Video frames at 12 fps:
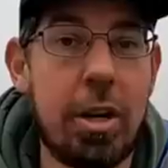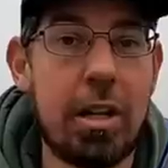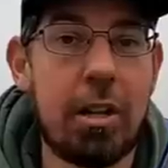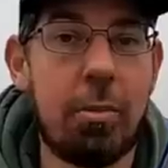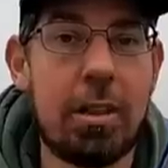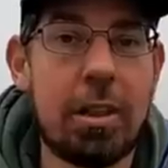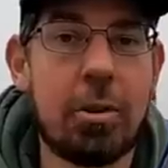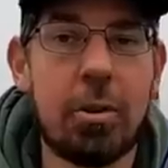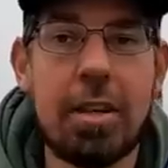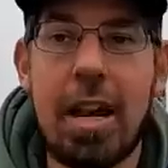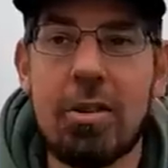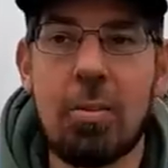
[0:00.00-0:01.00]
really, really
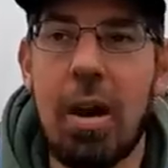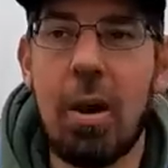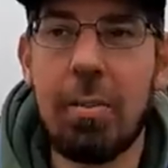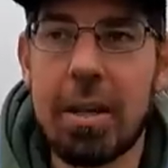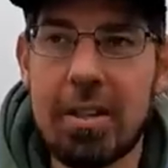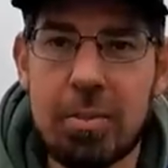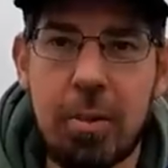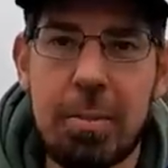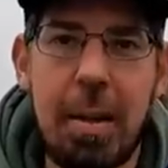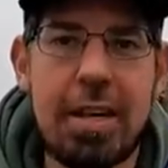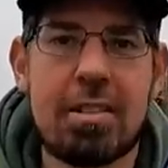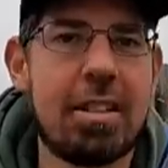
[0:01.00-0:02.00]
good now as well because
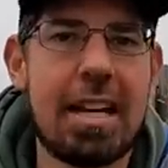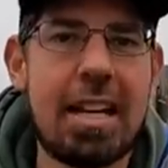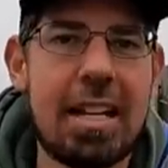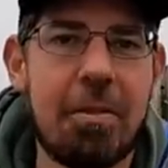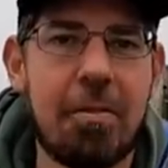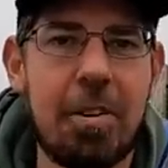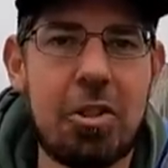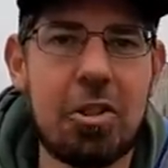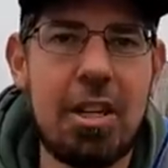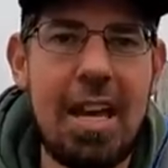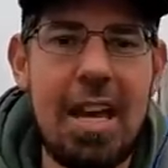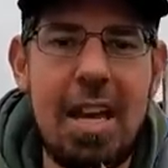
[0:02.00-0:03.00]
we're basically getting a
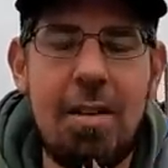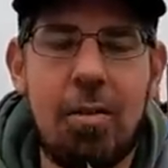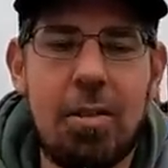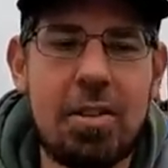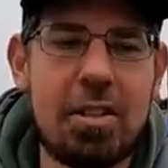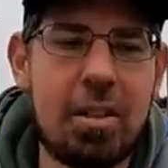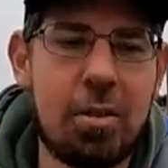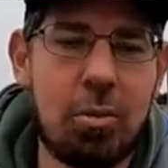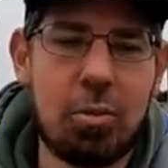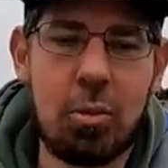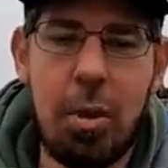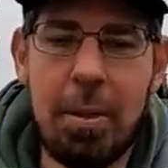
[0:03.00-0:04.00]
fish every
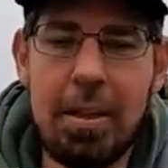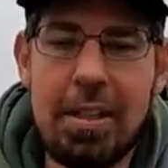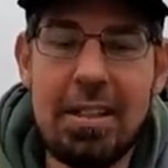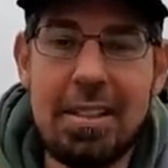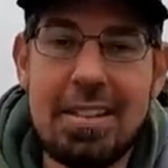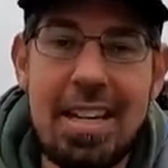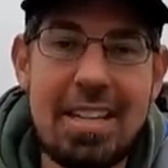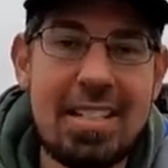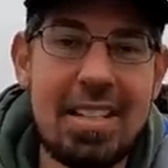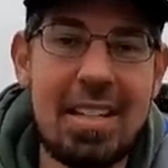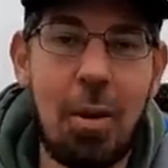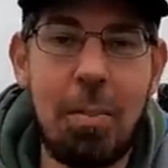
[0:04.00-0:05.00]
single drop.
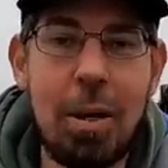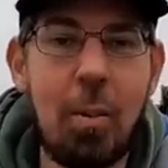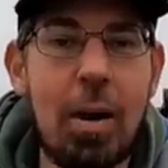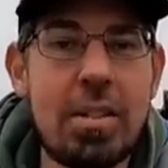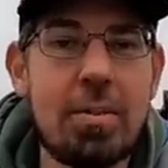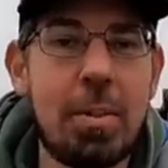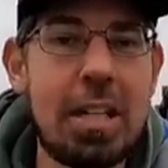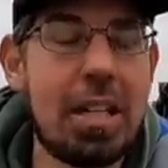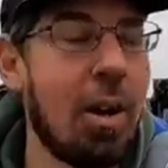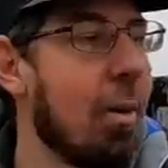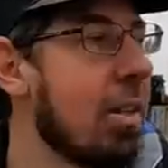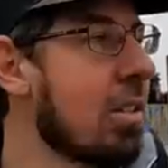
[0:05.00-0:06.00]
Yes, they're not big ones, but you
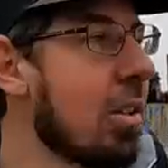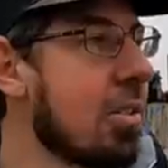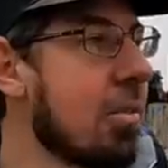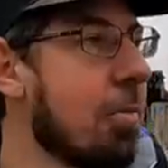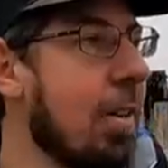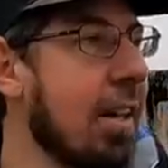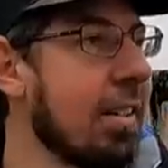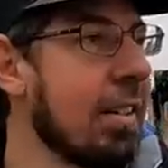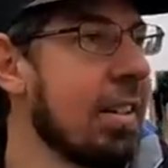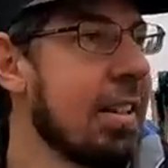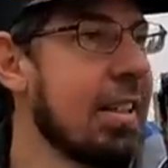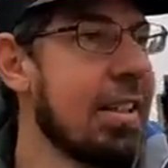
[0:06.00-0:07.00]
know what? It's lots of fun.